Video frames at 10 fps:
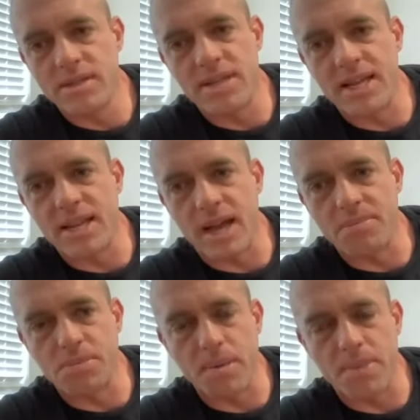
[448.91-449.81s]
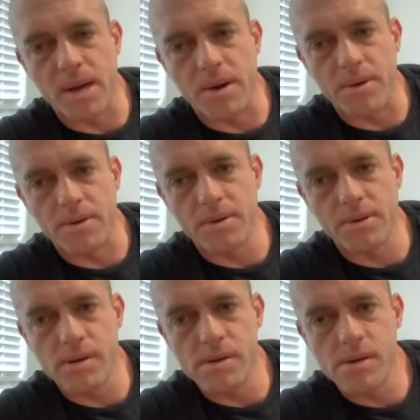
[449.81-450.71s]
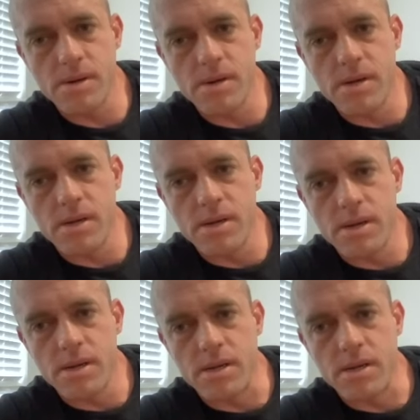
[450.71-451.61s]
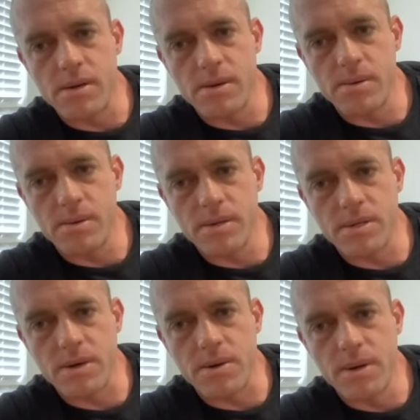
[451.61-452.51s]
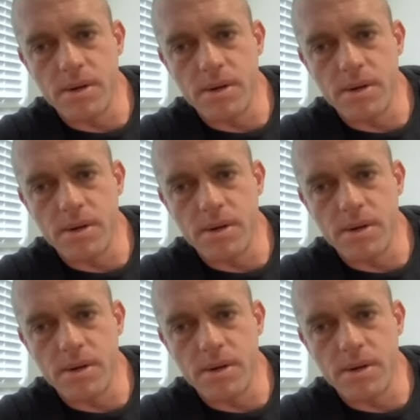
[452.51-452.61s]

10 times my power you know so, yeah.